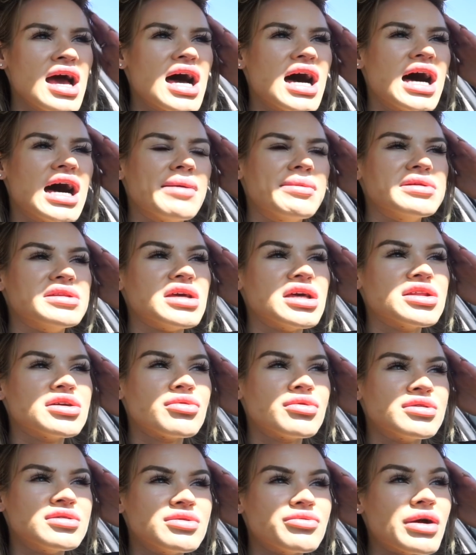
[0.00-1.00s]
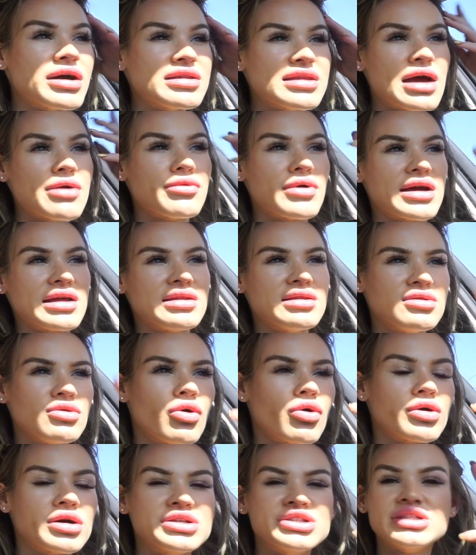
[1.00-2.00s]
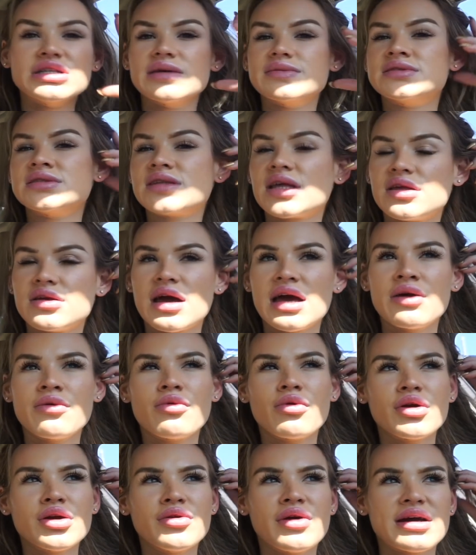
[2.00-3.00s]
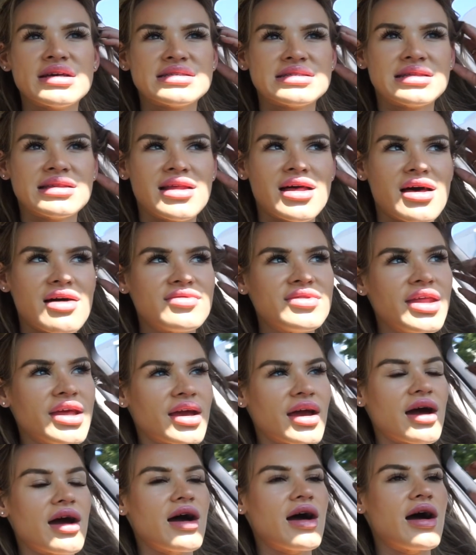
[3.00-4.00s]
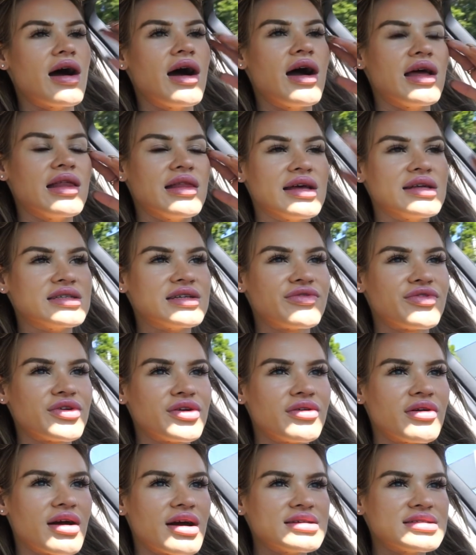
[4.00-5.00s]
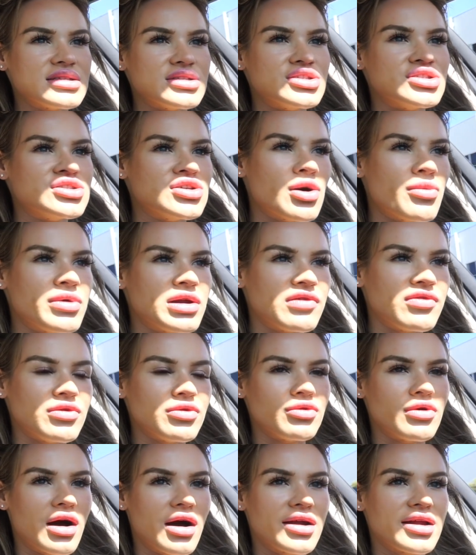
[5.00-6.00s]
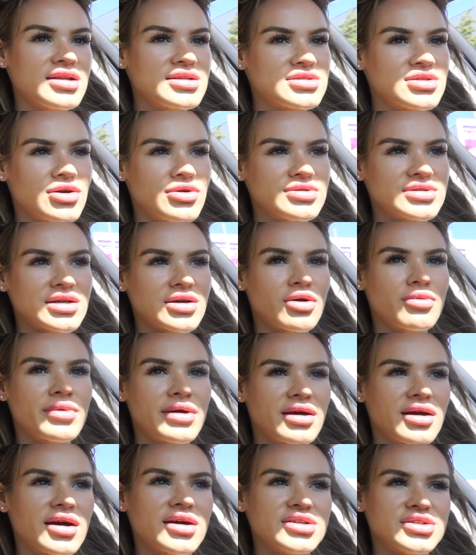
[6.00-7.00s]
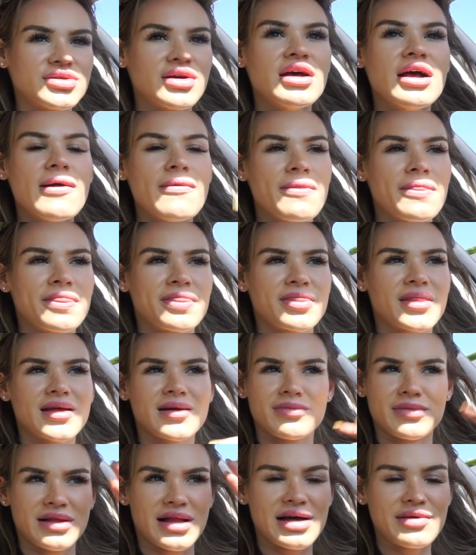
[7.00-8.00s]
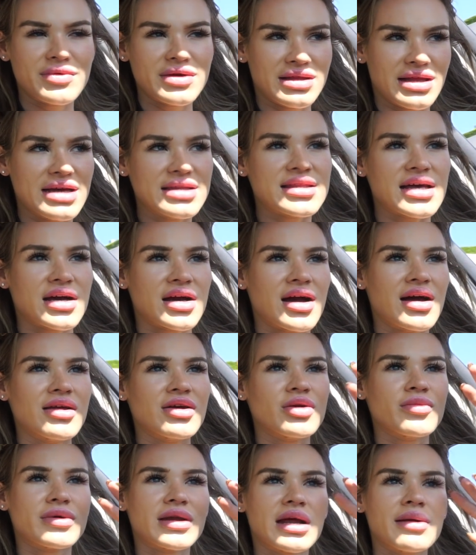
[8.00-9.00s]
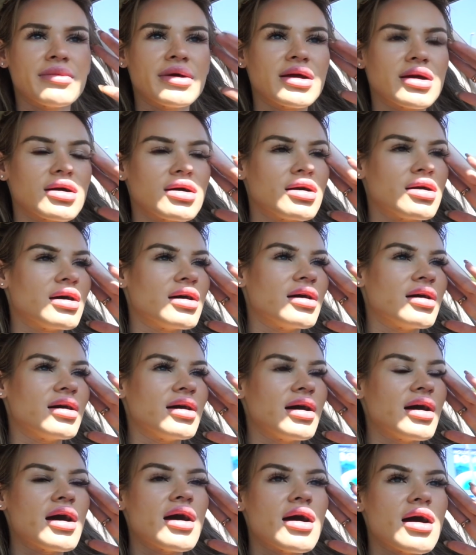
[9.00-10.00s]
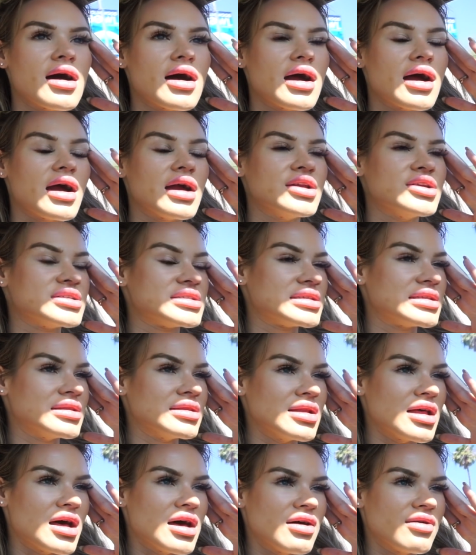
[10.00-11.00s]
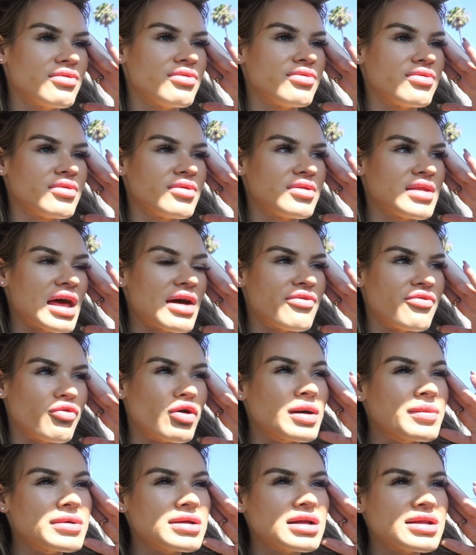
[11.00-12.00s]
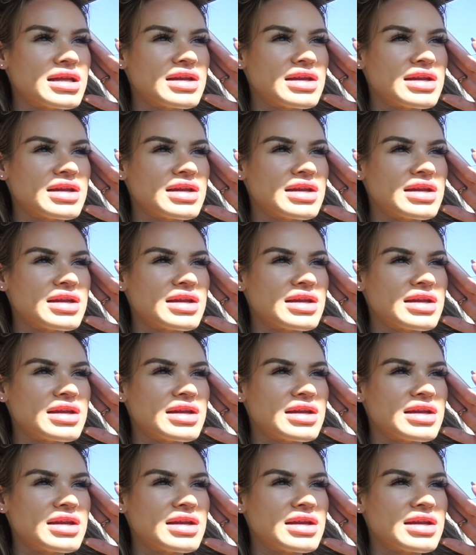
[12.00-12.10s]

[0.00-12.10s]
Um, but the other one, the red, that red orangey lipstick that I wore, you guys loved. Like I linked it for you guys, and so many of you got it. So I was like, oh my gosh, I'm glad we like that color. But I'm like, I just love that formula.